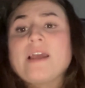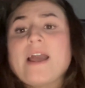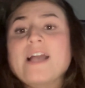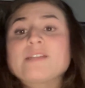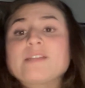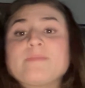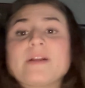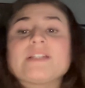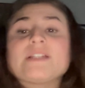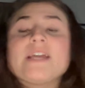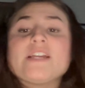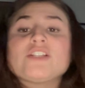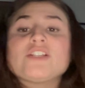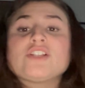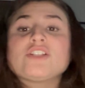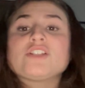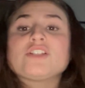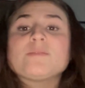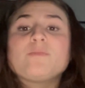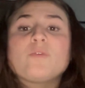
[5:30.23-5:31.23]

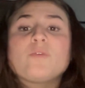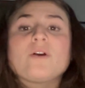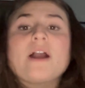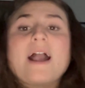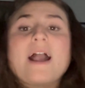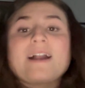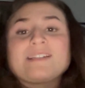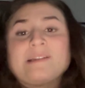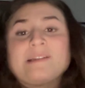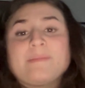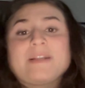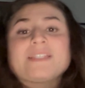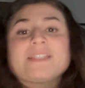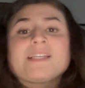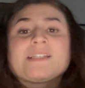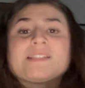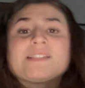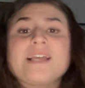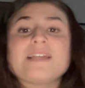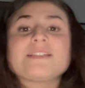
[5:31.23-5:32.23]
expectations support academic
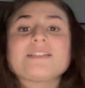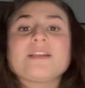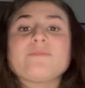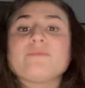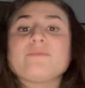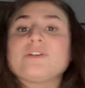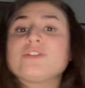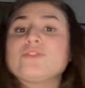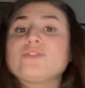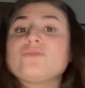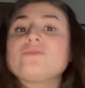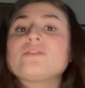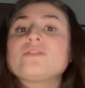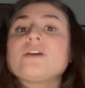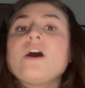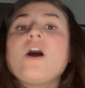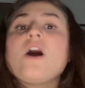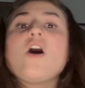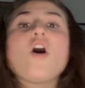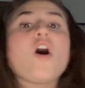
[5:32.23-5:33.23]
success and reduce
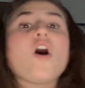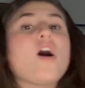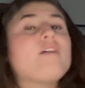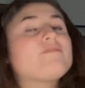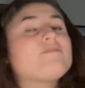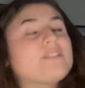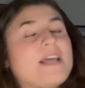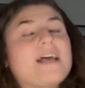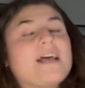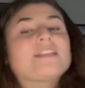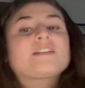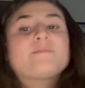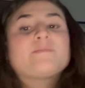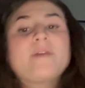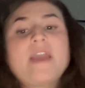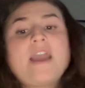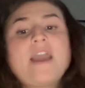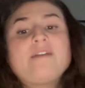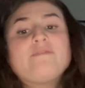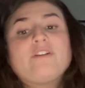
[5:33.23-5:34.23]
off-task
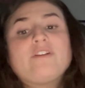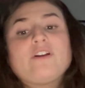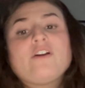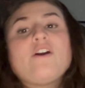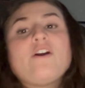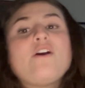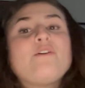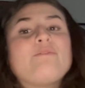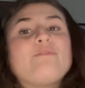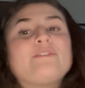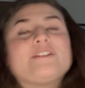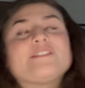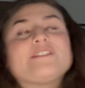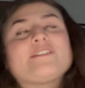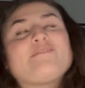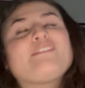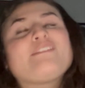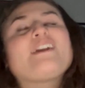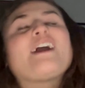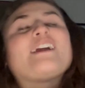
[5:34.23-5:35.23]
behavior, which is
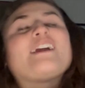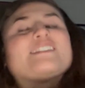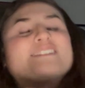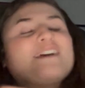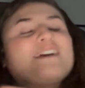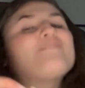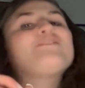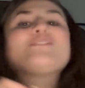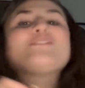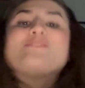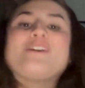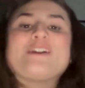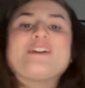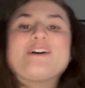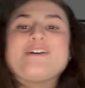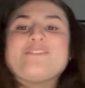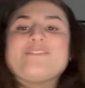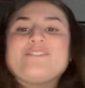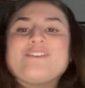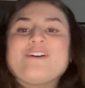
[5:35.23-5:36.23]
something I definitely want
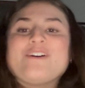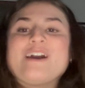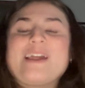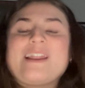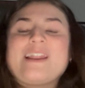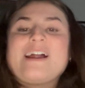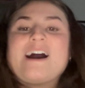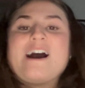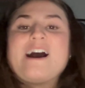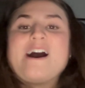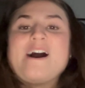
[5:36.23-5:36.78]
to avoid.